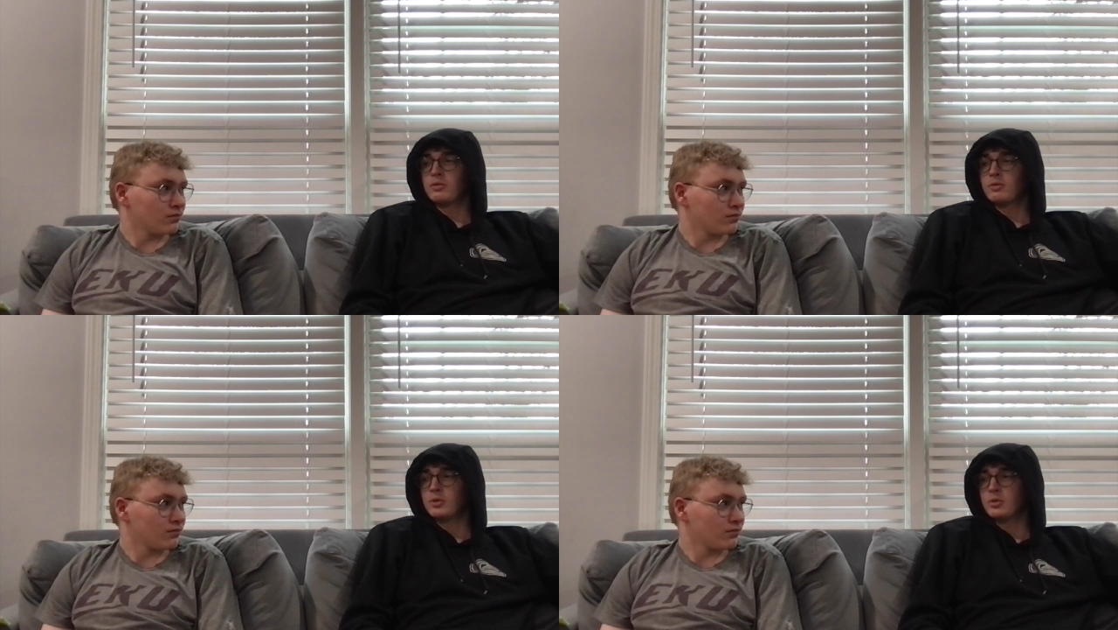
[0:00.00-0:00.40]

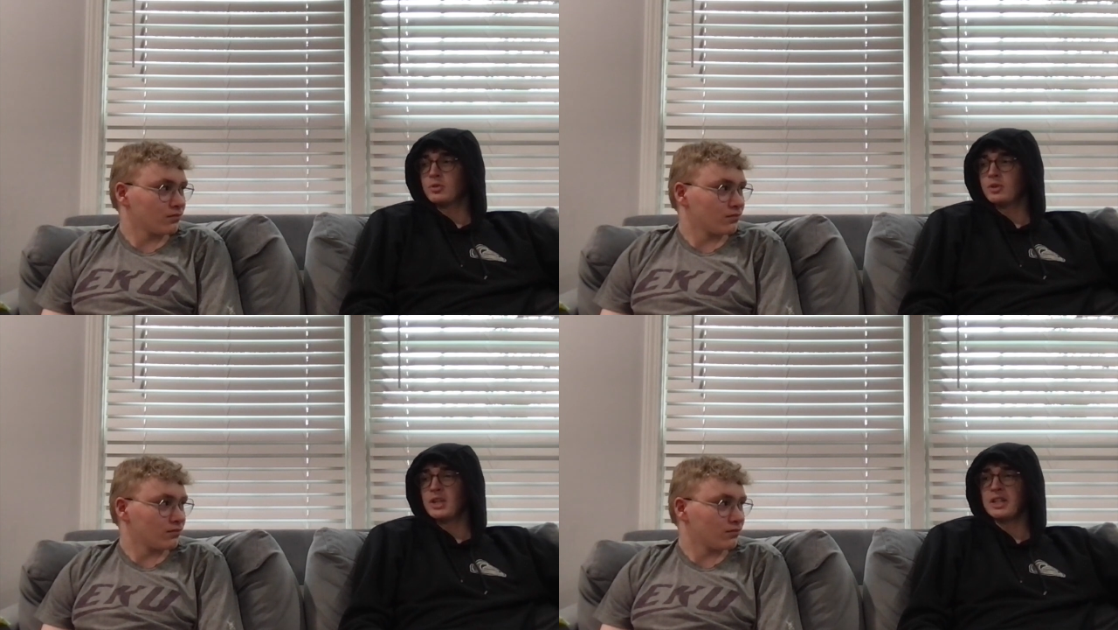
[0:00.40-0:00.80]
Speaker 1: food,
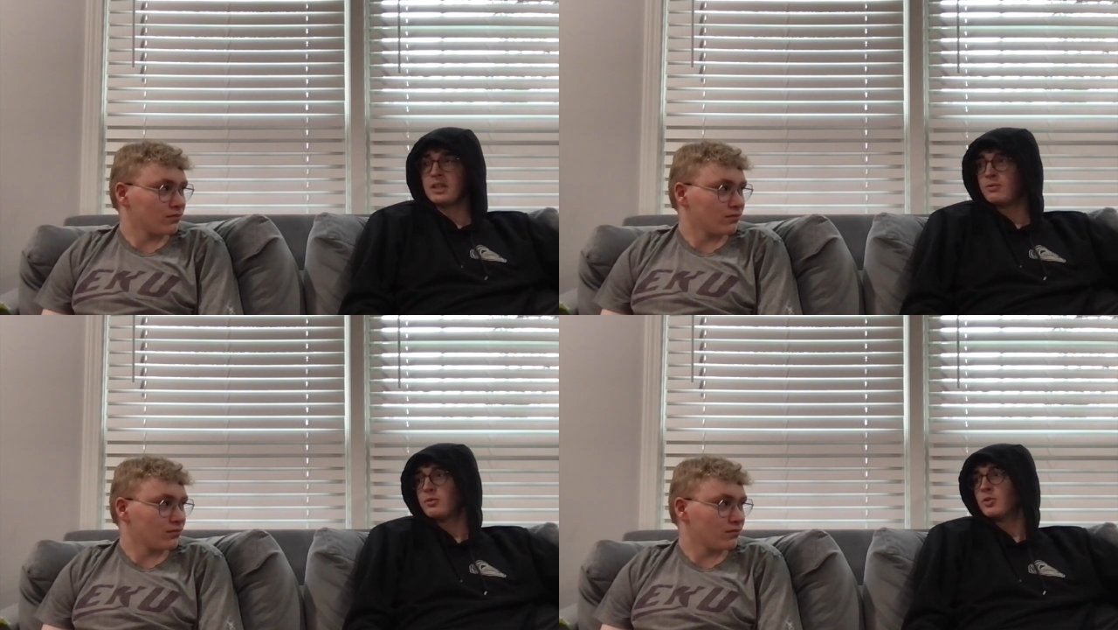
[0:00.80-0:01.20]
any
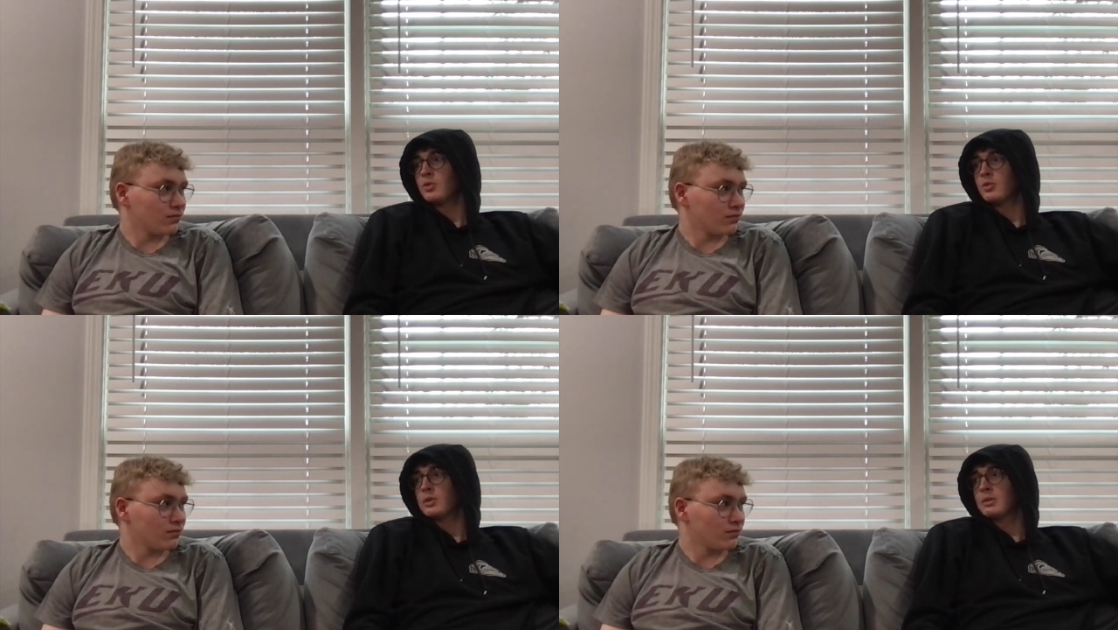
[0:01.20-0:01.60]

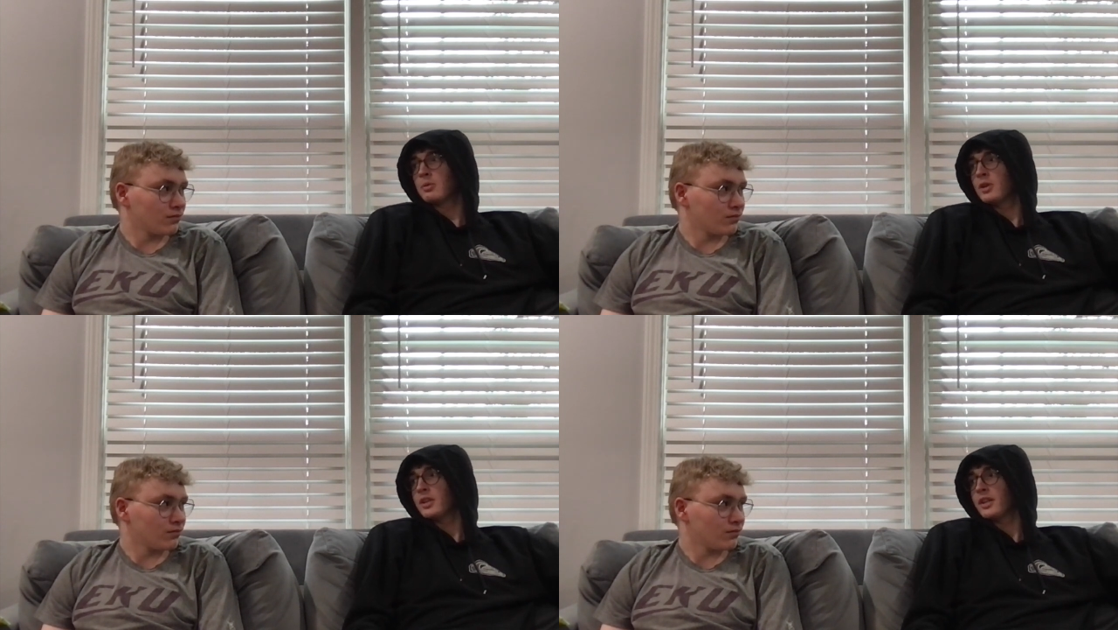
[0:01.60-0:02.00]
food we
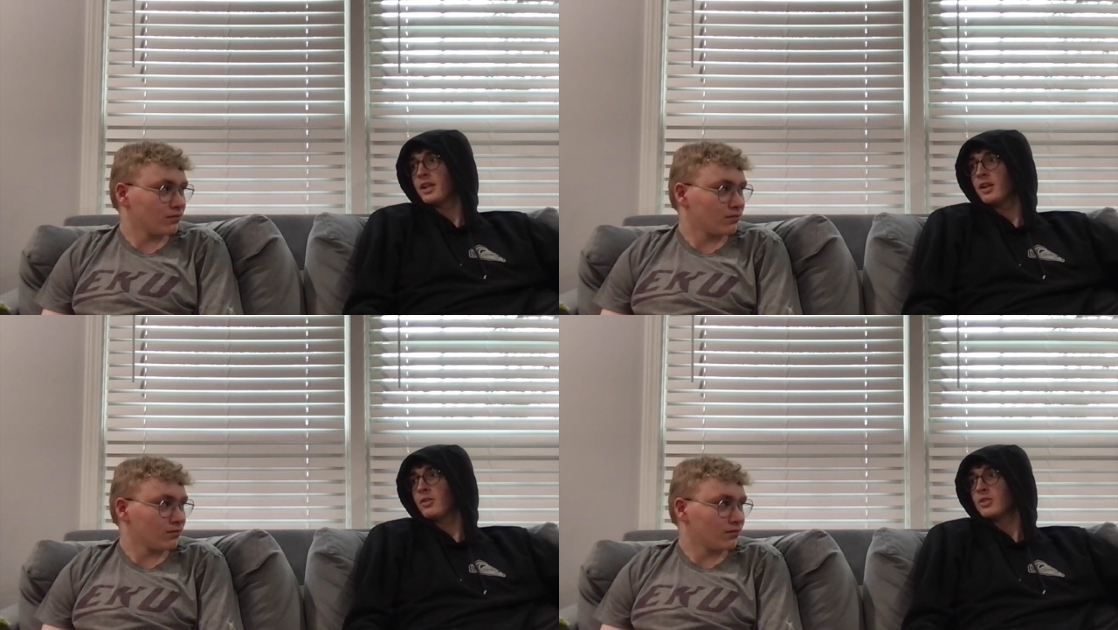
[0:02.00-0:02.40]
want
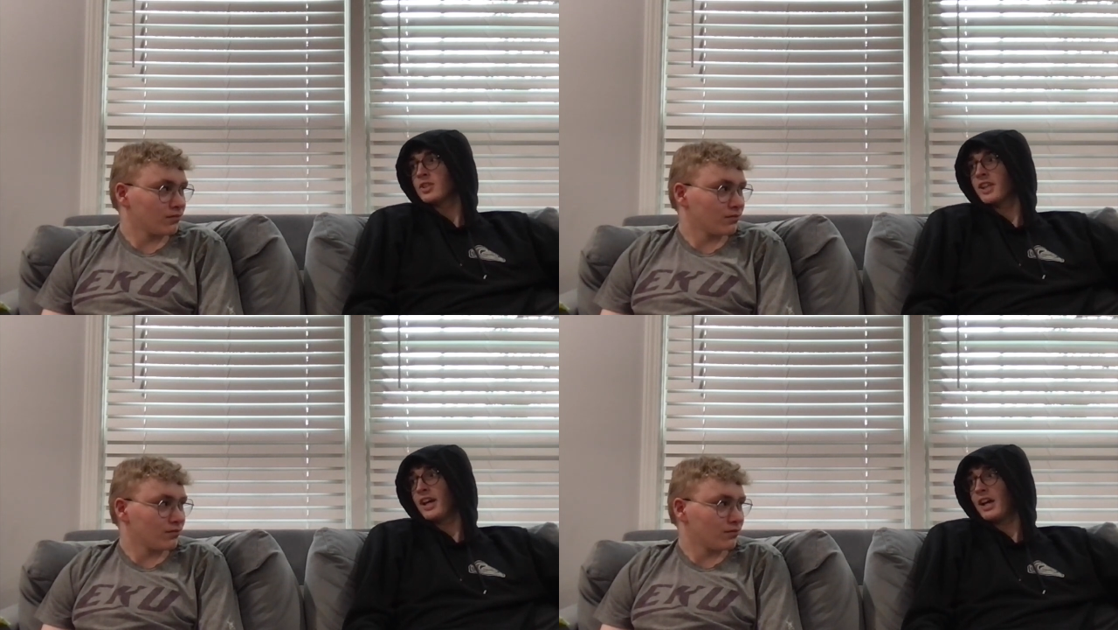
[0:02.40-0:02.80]
now to
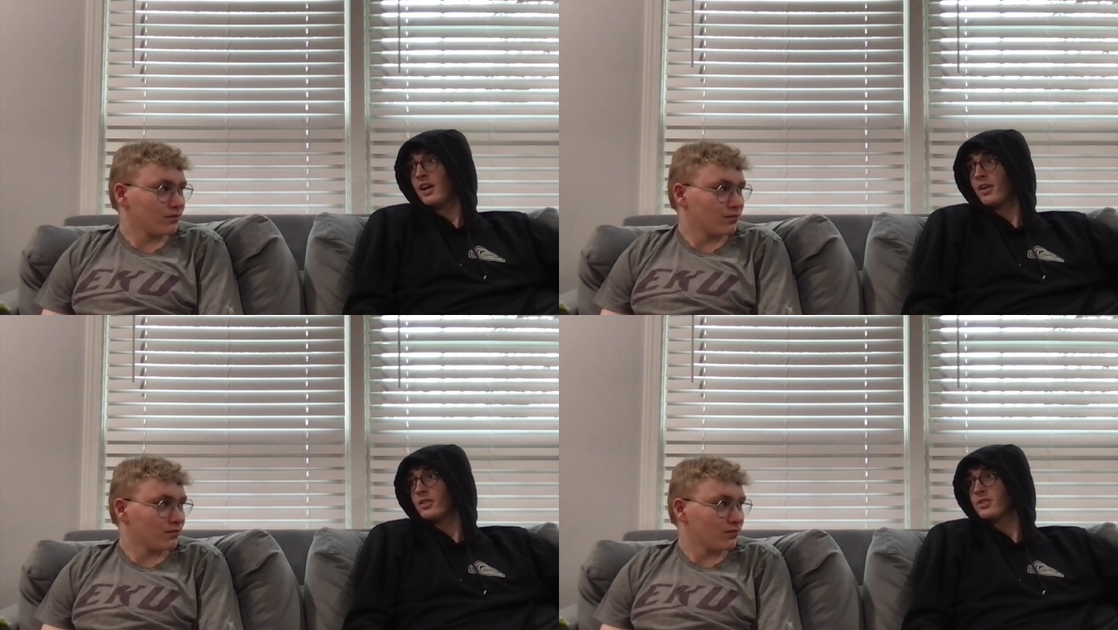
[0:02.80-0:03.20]
the
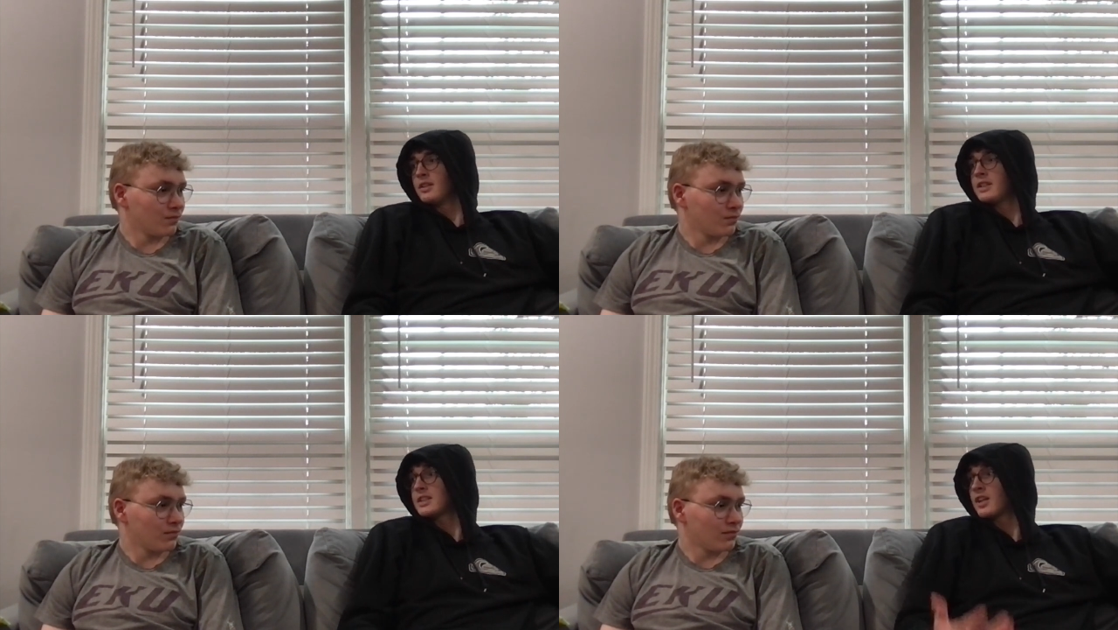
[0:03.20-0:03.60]
house.
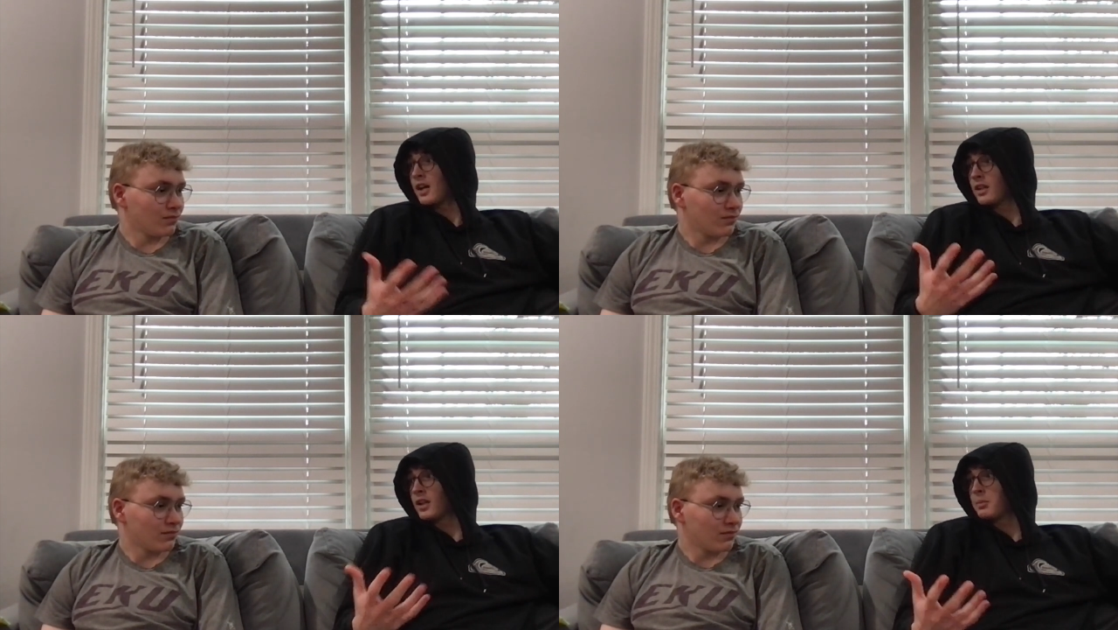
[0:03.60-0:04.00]
That's
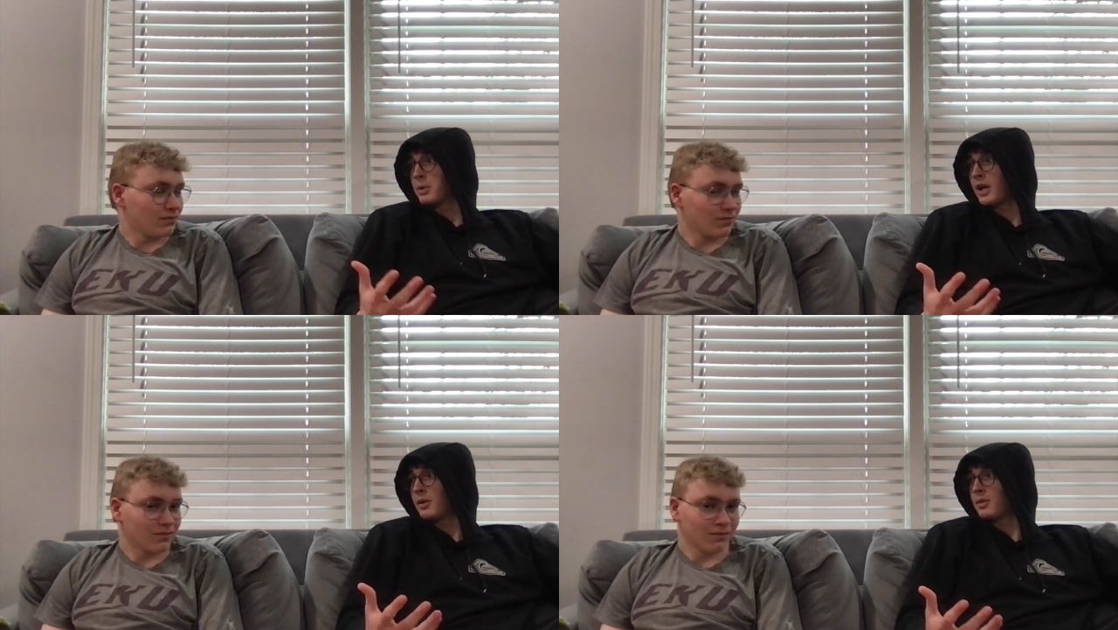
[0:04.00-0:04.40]
godlike
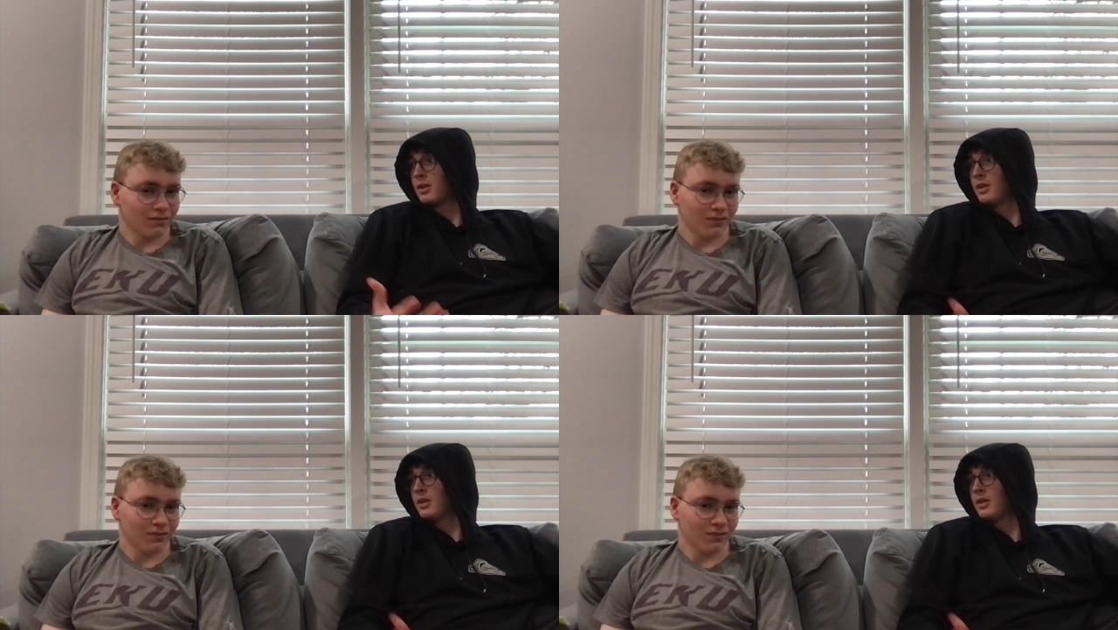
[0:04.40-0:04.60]
power.